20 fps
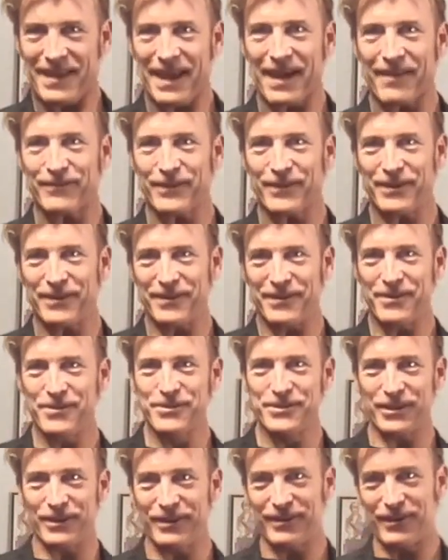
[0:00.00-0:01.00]
You have to
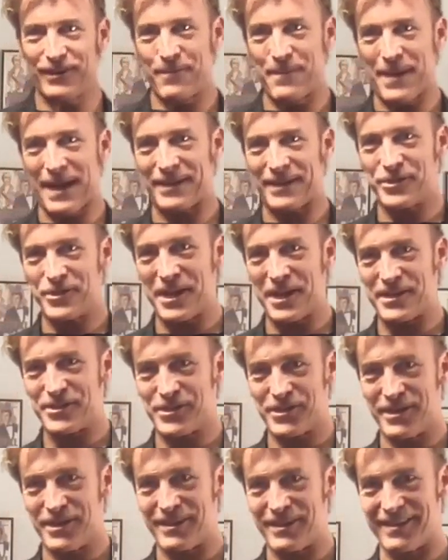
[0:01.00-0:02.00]
use a little
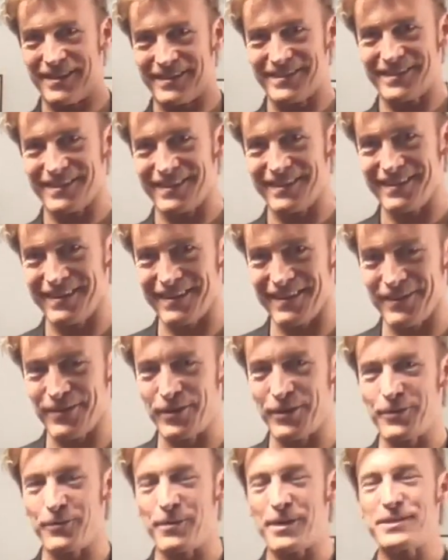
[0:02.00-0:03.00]
imagination in this. And uh,
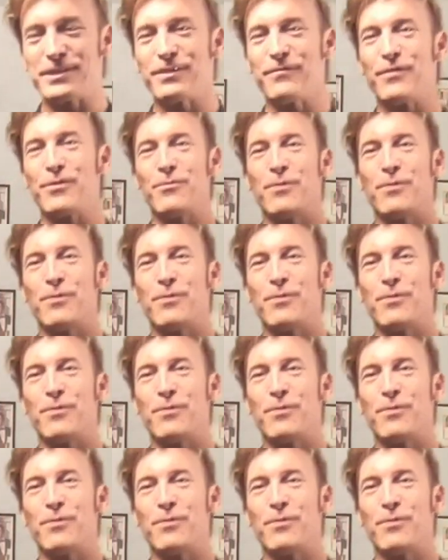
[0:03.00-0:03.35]
the, the rest of you